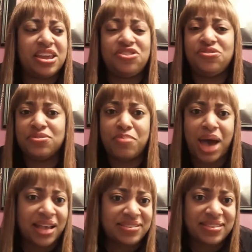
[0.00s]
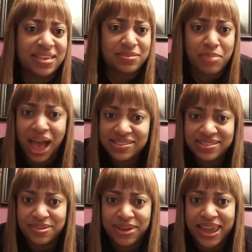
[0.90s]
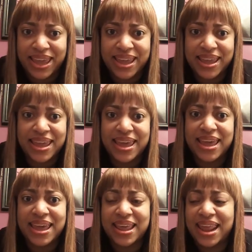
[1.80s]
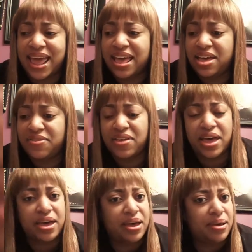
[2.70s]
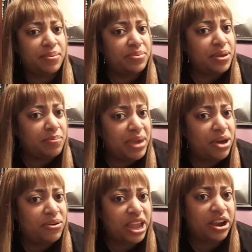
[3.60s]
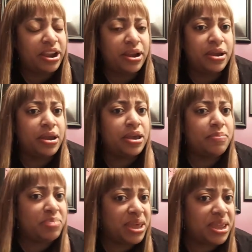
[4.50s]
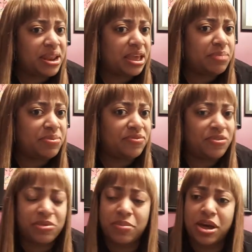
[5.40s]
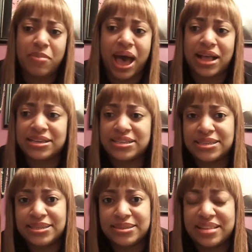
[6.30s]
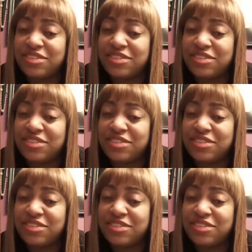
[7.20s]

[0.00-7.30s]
get you some boxes, have some boxes on hand, and have the mail carrier pick it up from your mailbox.